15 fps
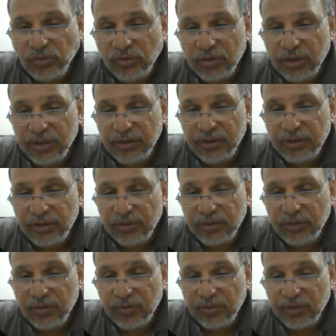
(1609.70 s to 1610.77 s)
Right, this
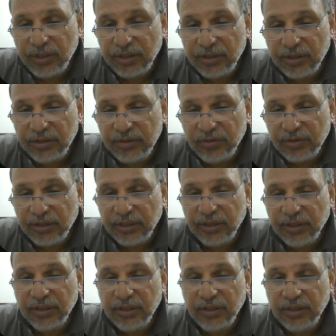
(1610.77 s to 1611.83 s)
will look like, okay,
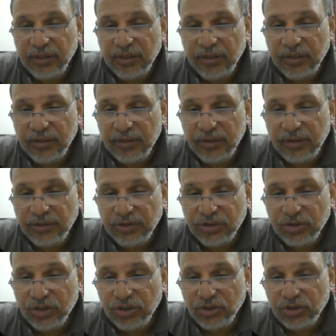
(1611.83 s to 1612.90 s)
let's
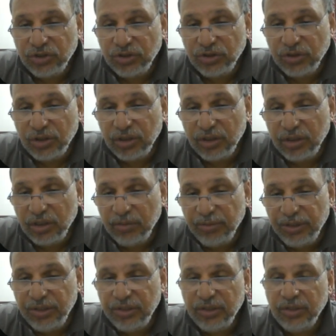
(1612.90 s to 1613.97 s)
stretch this a little
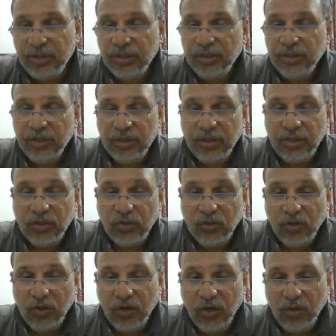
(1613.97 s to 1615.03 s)
bit,
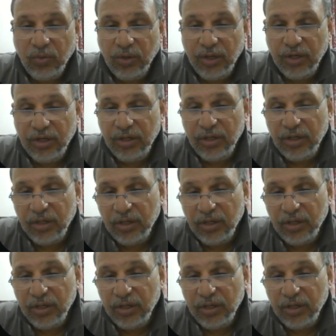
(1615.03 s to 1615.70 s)
over